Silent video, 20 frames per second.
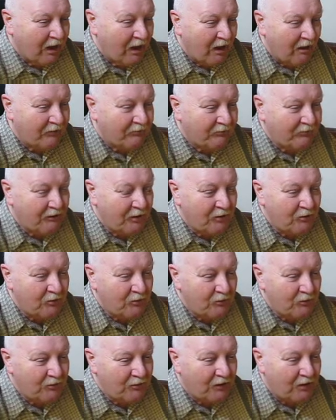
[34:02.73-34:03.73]
I
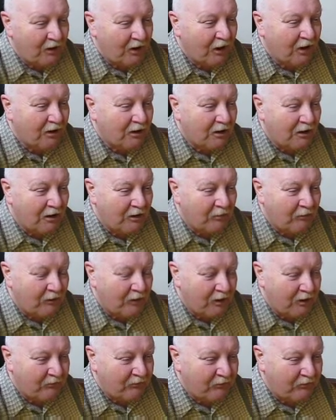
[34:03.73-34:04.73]
found, luckily, in
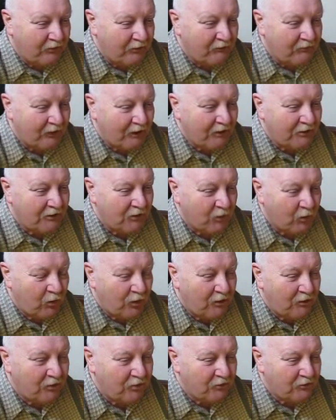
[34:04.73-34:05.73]
my favourite
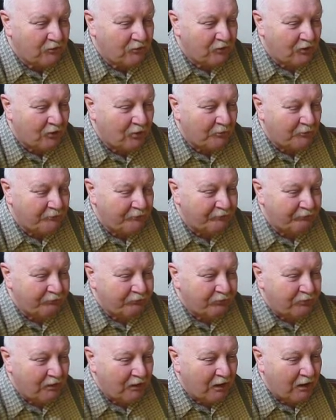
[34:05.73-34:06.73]
antiquarian shop,
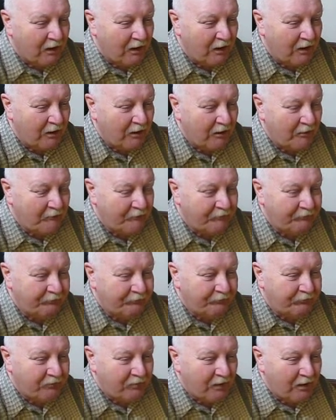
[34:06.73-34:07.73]

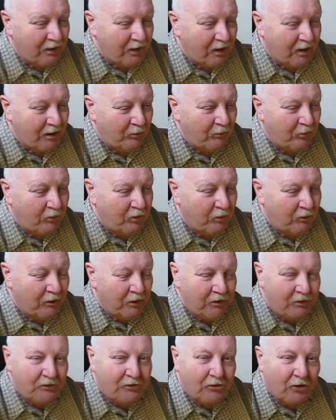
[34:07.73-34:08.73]
a book
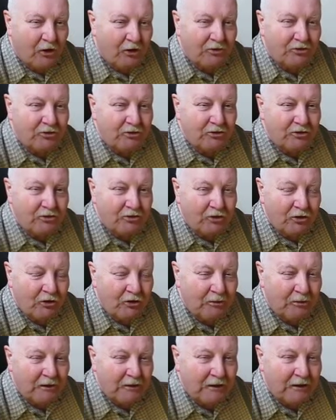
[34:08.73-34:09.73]
about the Scots in
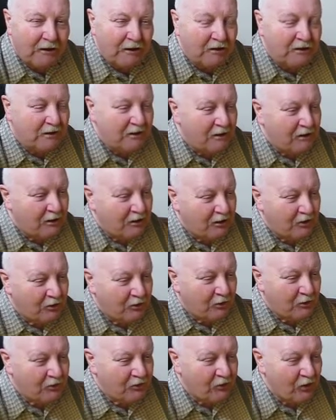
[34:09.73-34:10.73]
Germany. And
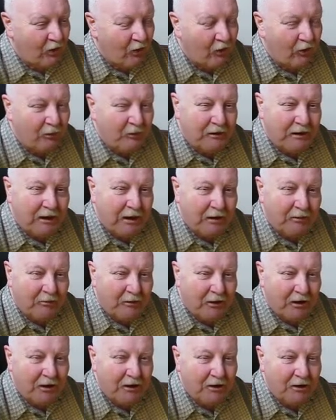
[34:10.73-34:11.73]
of course, all became
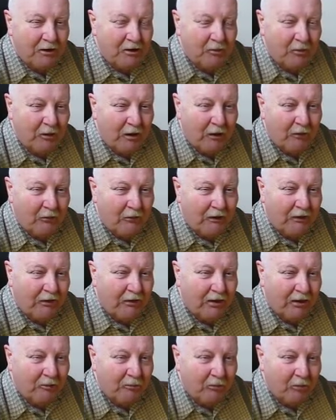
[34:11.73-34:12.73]
clear when I read
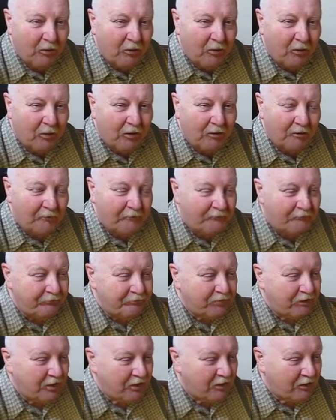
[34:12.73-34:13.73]
that book.
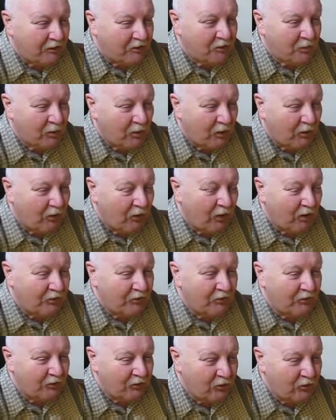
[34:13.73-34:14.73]
And that's when I went
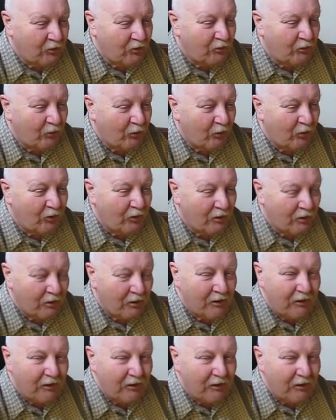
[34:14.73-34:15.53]
on to do more.